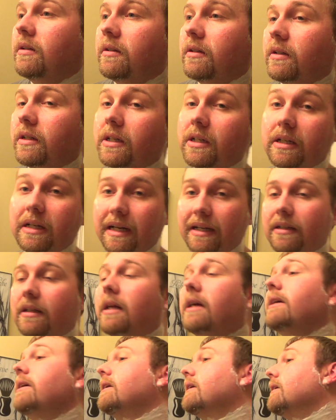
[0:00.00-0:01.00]
Again, I
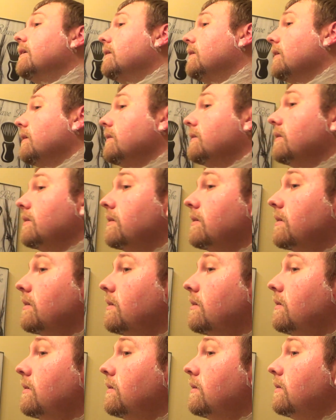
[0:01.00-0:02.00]
like it. I just,
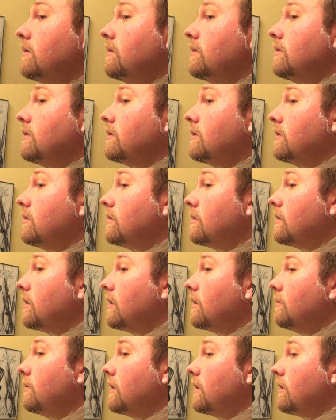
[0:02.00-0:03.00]
just there's a
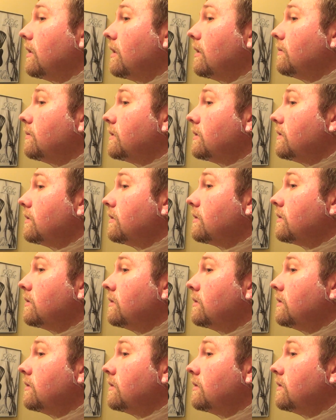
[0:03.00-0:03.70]
lot of better options.